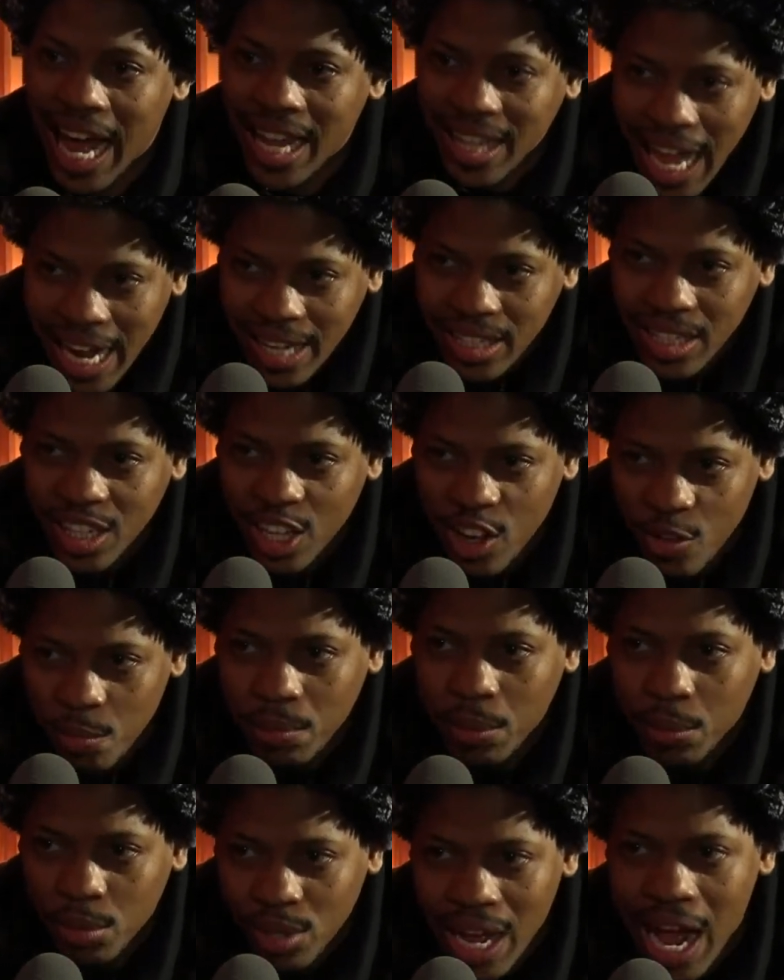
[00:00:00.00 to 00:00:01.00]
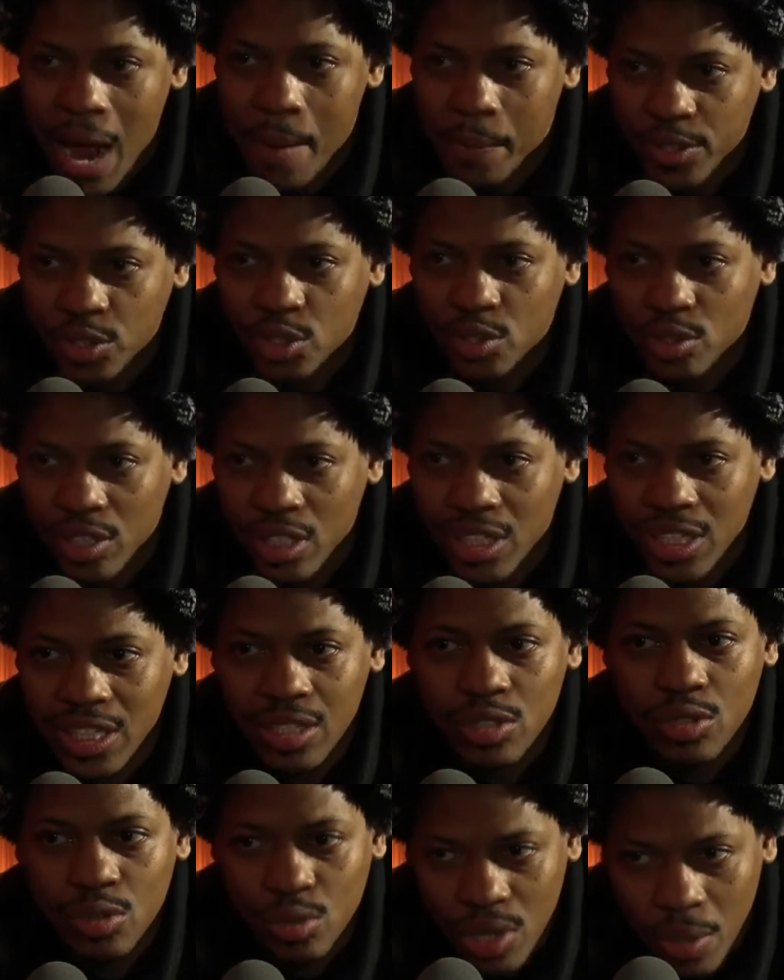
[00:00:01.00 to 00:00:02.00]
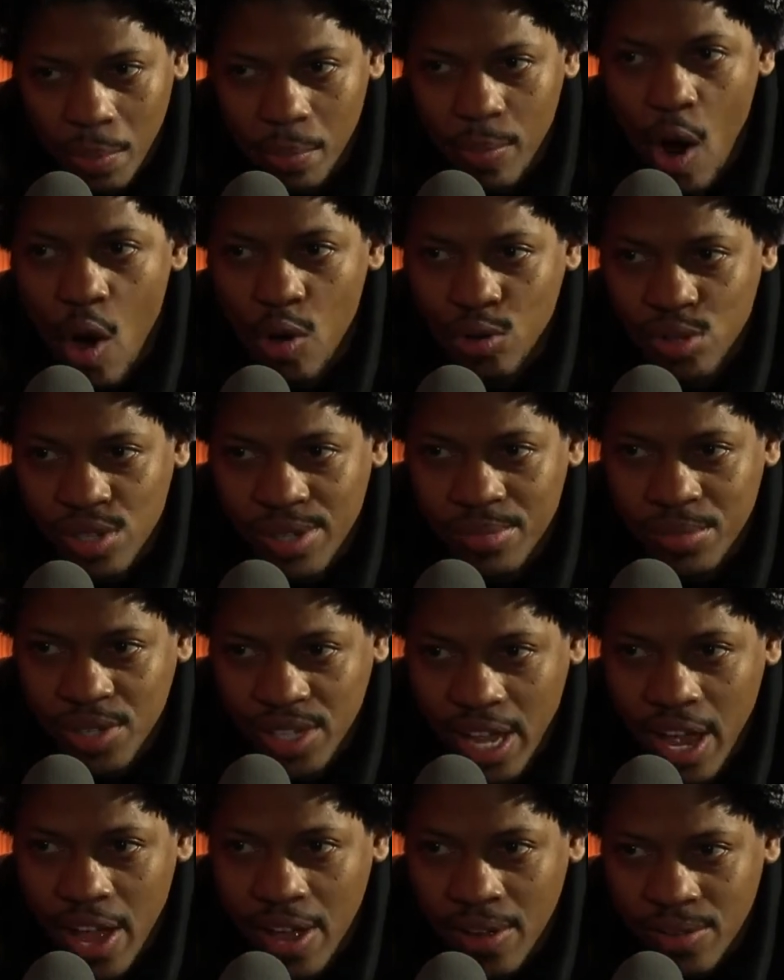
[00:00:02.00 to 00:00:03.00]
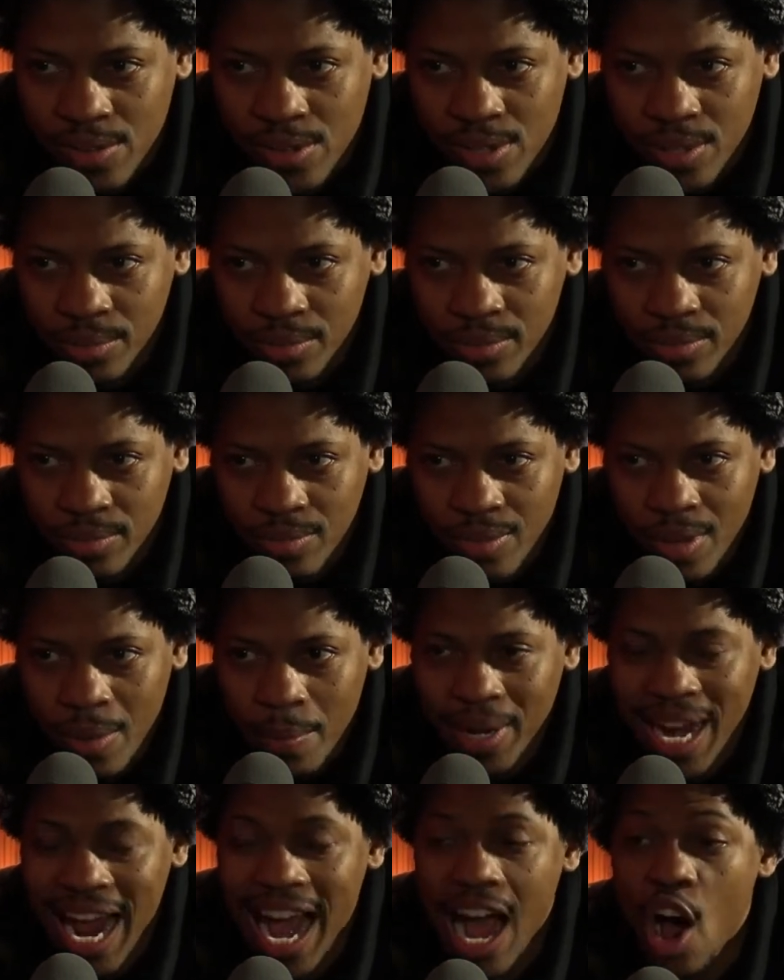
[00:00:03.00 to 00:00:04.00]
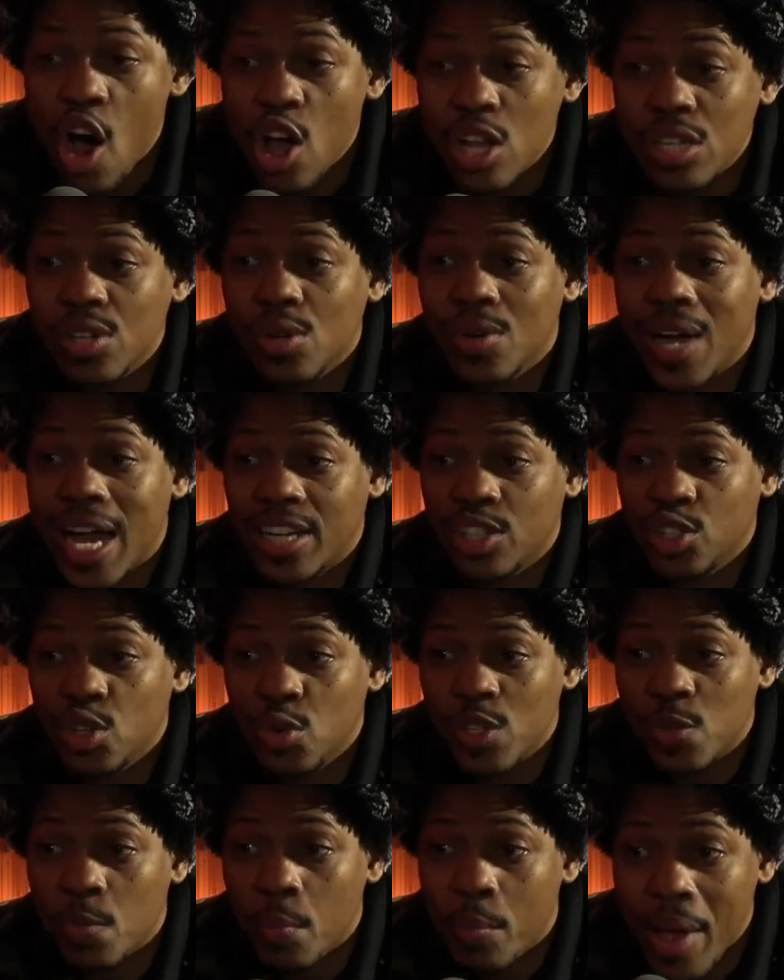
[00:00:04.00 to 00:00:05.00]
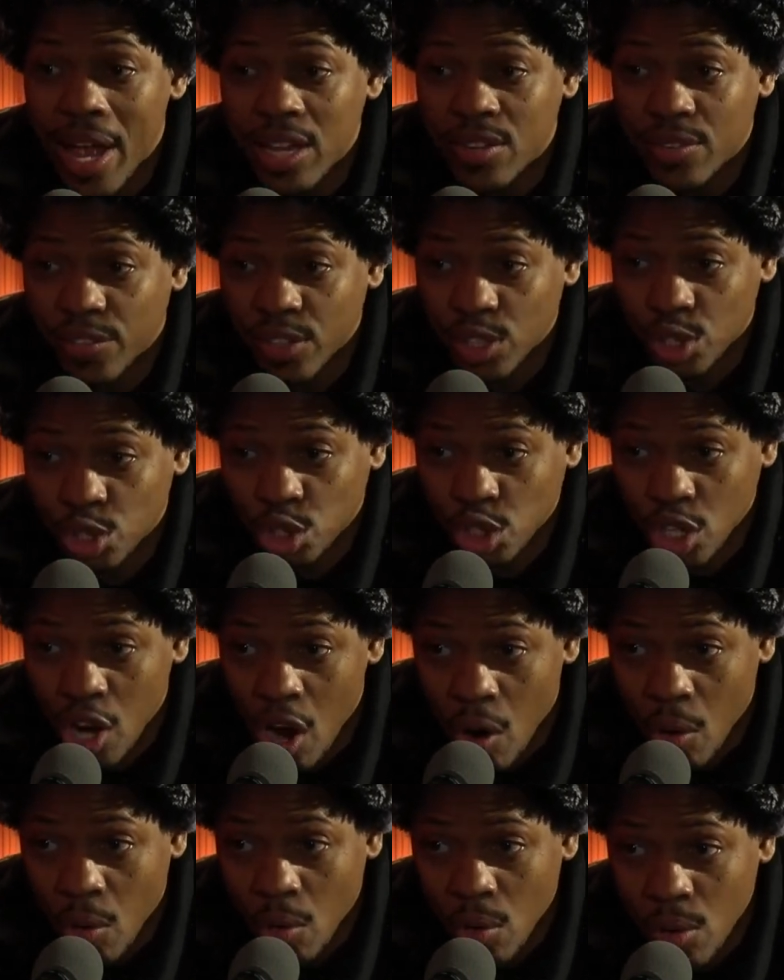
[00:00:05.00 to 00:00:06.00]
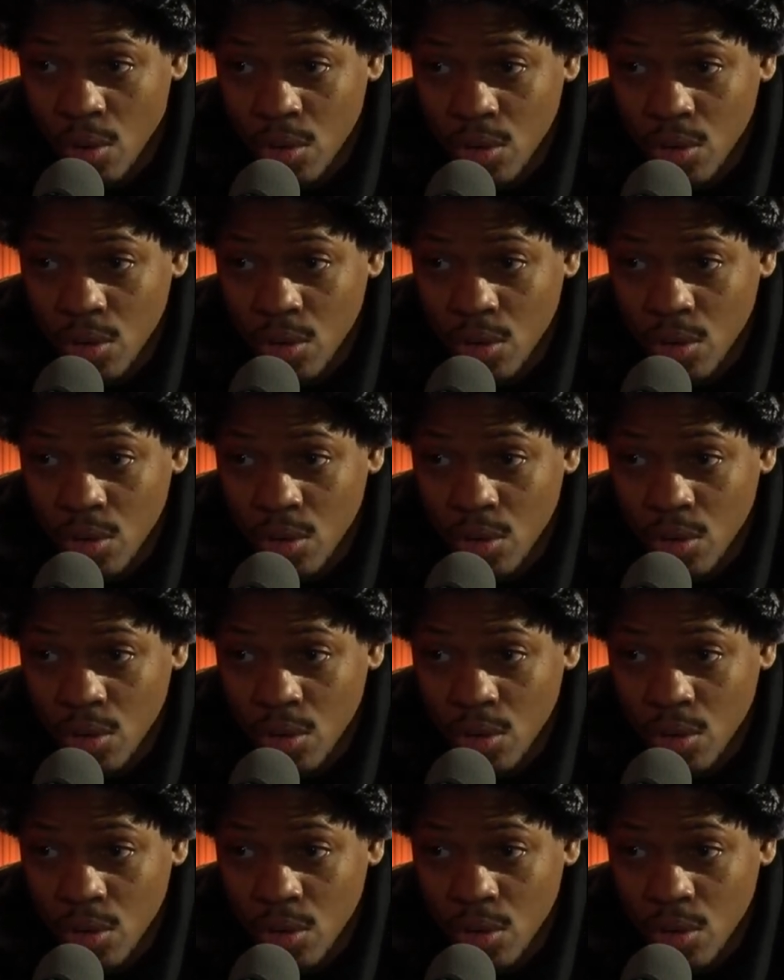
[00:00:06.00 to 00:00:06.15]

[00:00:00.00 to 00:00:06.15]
I like to give people the opportunity to compose themselves, but I also got to do what's best for the show.